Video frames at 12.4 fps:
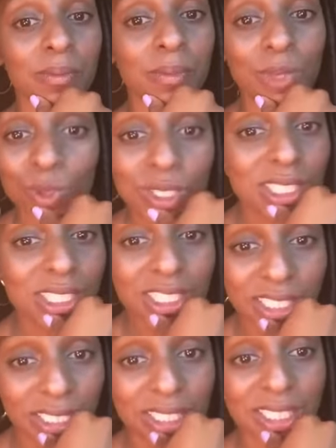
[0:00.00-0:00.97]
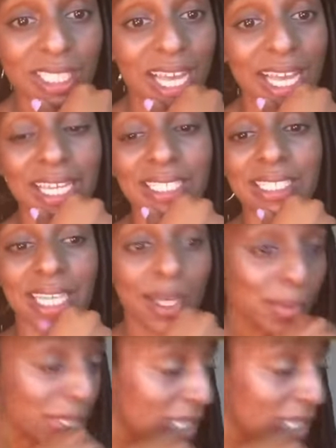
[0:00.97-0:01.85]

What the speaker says: musicians like Sam